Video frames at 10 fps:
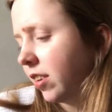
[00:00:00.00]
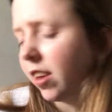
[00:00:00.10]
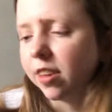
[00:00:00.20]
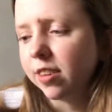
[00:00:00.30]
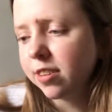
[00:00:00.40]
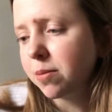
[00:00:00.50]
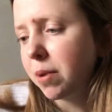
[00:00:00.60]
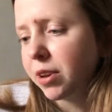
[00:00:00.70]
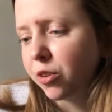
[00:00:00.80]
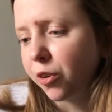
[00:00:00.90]
these are
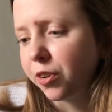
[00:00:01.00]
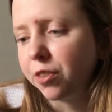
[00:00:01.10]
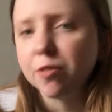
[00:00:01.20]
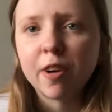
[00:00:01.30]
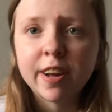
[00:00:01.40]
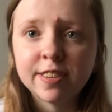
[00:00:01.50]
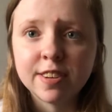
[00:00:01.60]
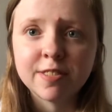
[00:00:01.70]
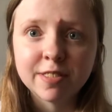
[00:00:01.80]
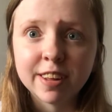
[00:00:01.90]
my
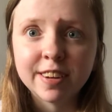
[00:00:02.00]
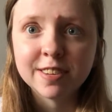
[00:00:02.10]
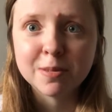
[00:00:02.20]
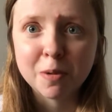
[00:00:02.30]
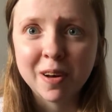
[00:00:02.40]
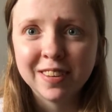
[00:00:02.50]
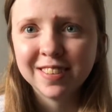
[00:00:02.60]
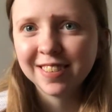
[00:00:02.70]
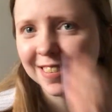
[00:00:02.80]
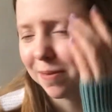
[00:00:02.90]
non-writing related
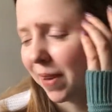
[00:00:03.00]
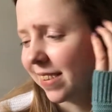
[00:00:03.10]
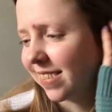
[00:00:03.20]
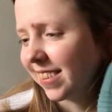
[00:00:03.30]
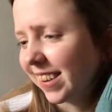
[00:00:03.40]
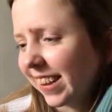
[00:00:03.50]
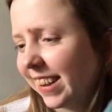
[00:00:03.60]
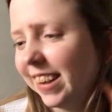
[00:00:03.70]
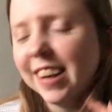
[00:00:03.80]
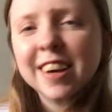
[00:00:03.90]
ones, basically.